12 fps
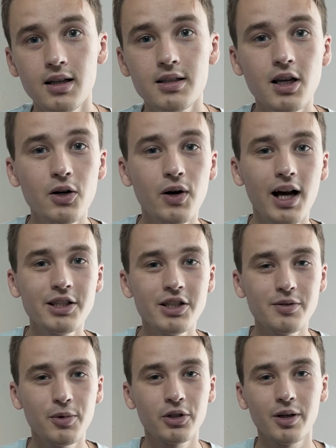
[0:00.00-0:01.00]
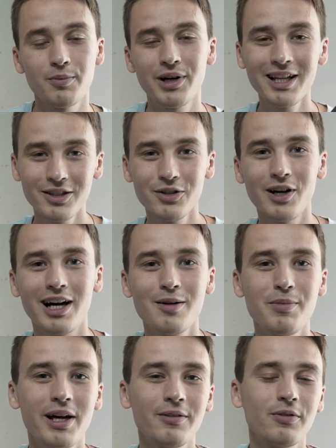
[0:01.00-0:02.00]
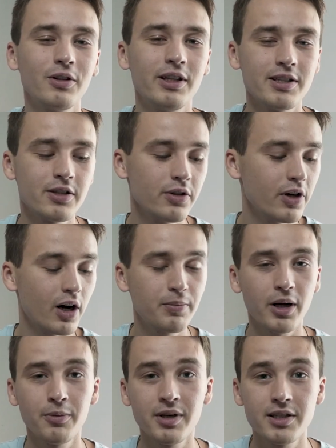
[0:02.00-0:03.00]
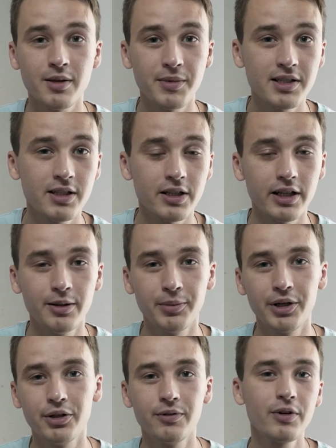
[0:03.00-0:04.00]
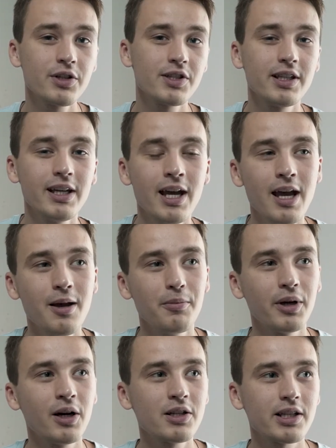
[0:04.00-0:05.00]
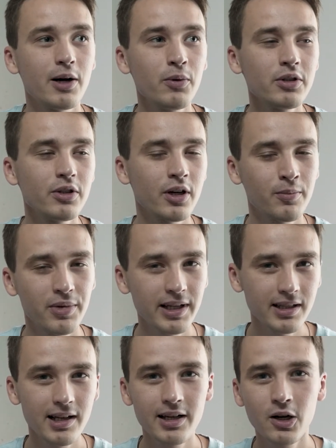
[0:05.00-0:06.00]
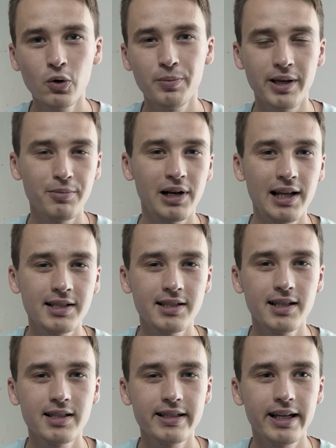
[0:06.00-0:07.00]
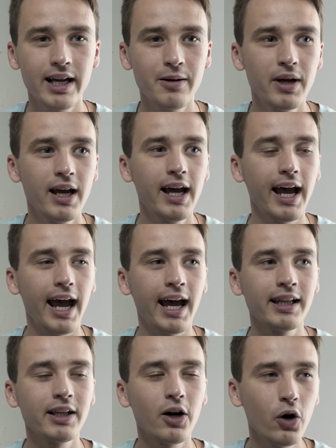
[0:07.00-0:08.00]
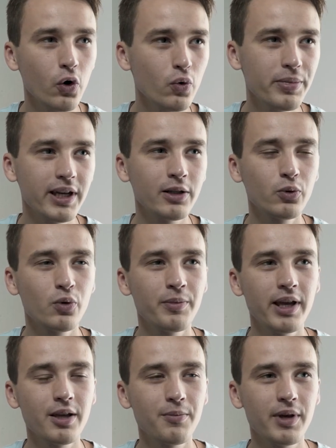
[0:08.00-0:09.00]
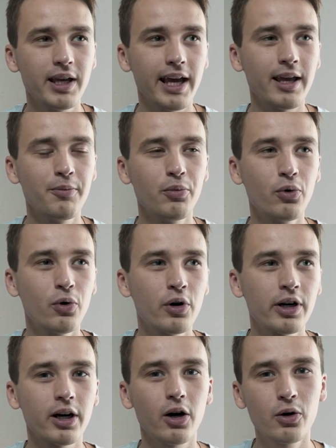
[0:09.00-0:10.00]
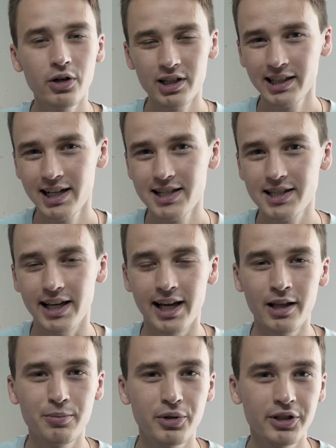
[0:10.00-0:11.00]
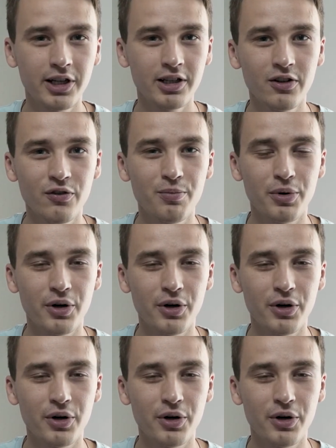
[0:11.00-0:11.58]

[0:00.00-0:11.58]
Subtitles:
So I just bought a brand new iPad for this new upcoming semester in my university because I want to completely go paperless this time and hope it will make me a more organized and productive